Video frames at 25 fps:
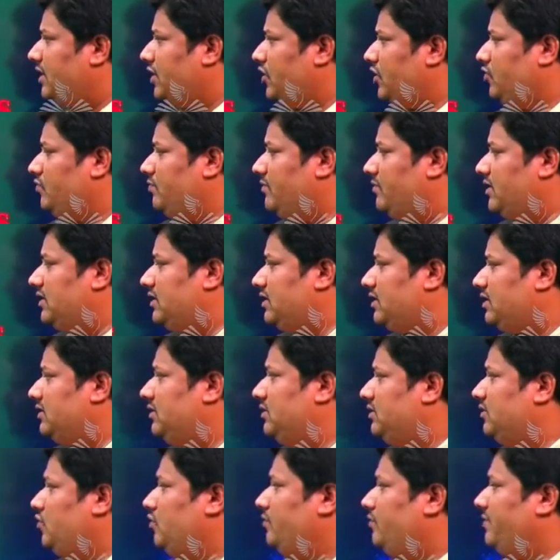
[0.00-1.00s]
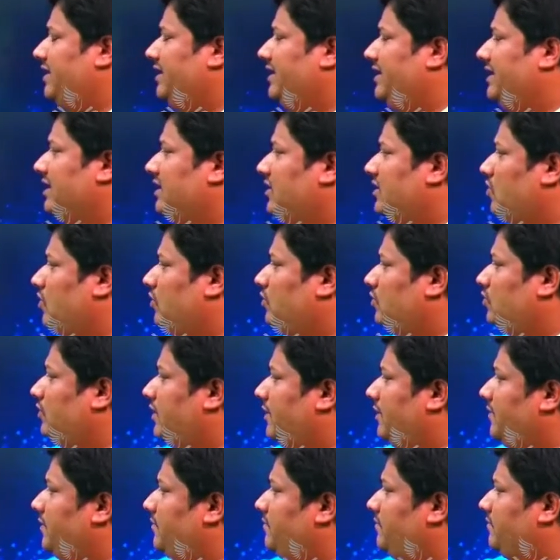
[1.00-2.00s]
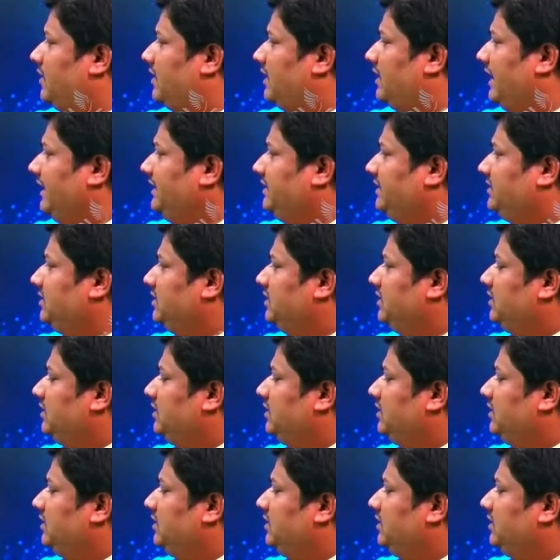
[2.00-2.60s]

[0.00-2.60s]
numerical you have to remember, right?